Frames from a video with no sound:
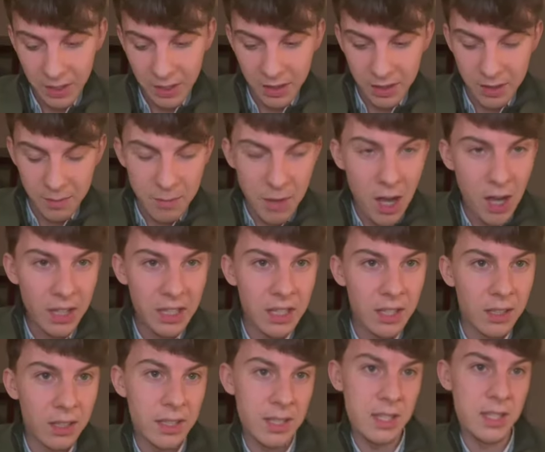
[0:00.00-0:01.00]
the
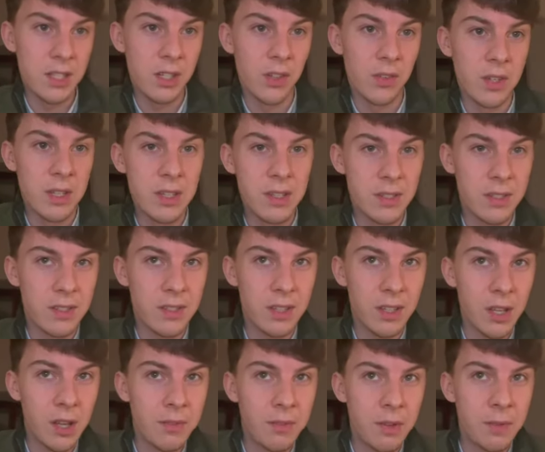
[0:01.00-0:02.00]
market leader is
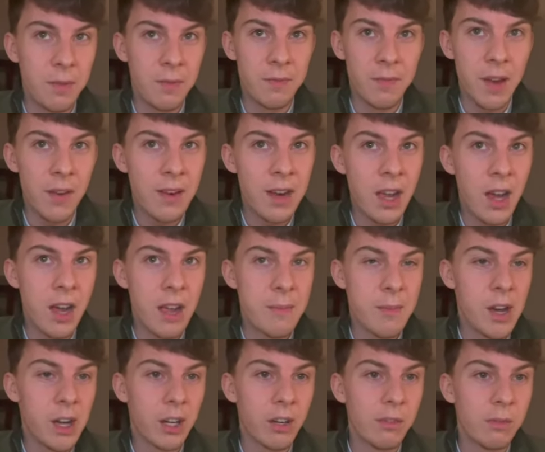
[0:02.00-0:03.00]
off a very high
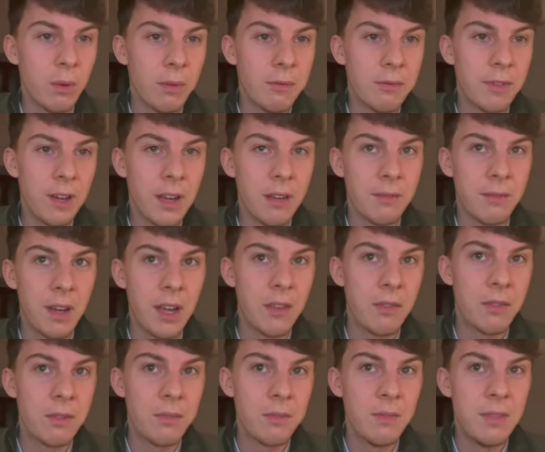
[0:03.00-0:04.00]
mark of
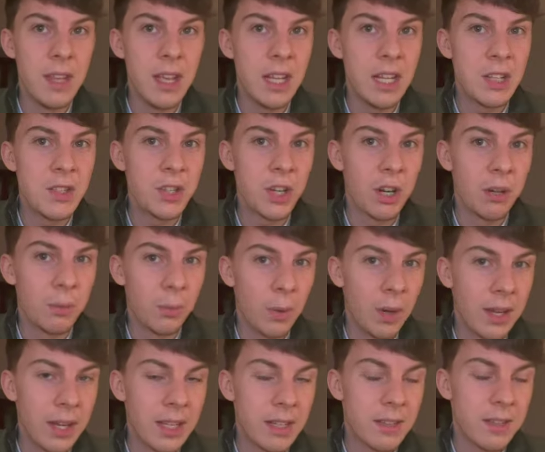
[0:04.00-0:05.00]
155, nearly top
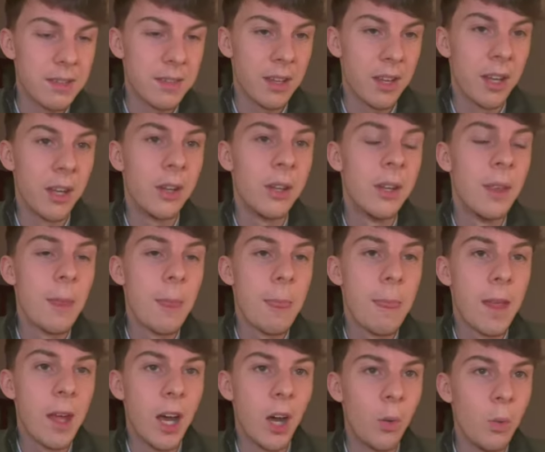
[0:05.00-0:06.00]
weight. So
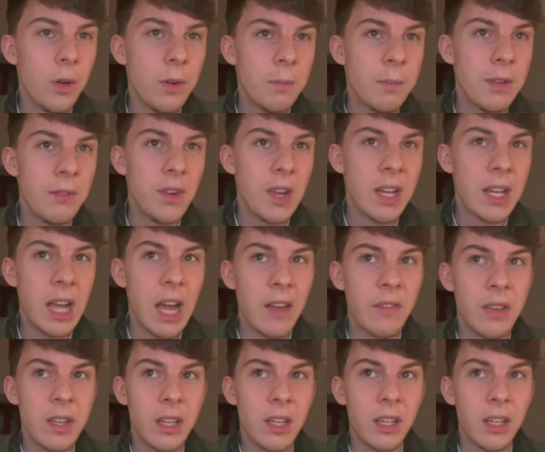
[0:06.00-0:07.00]
I wouldn't be really
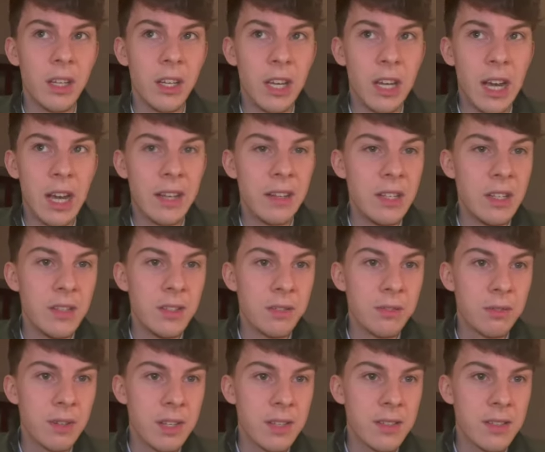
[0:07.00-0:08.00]
having Andy
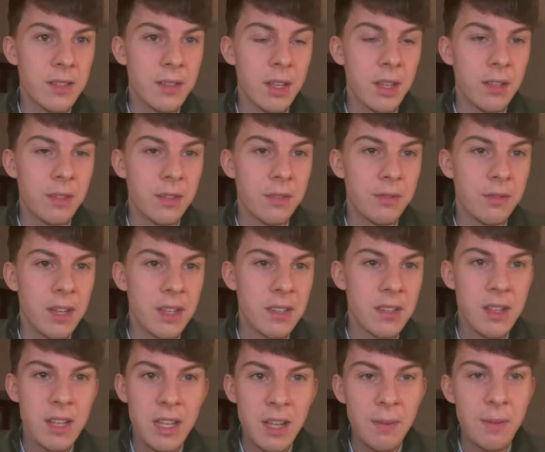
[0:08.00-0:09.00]

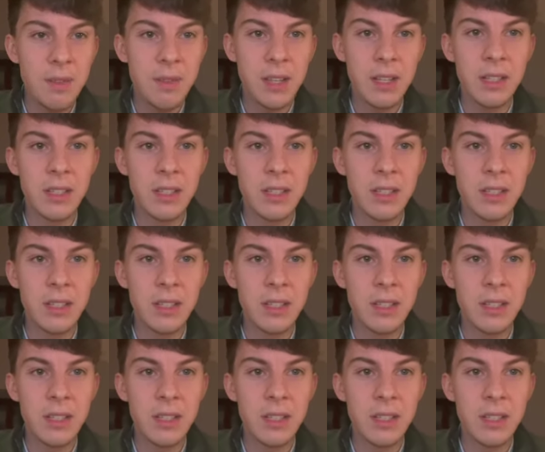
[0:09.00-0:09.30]
Defresny, I think